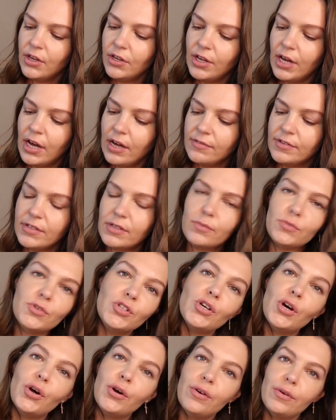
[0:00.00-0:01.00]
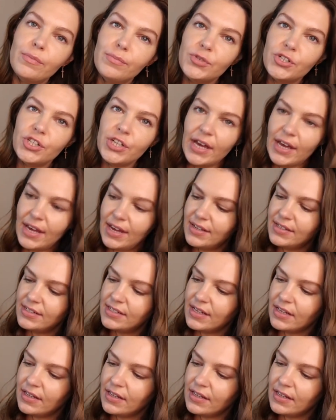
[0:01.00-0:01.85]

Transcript: You have some taupe shades,